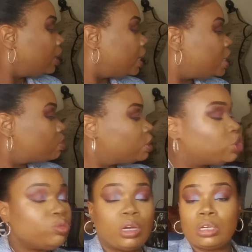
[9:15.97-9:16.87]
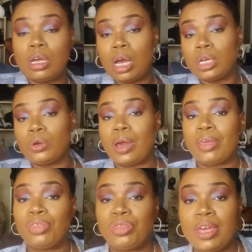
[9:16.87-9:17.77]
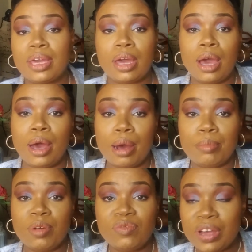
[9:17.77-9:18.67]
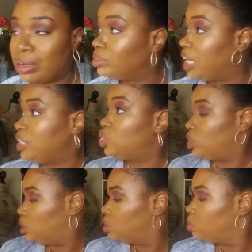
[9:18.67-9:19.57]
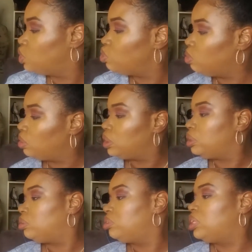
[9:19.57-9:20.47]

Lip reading: It's what you want under a thick foundation. It's what you want under a thick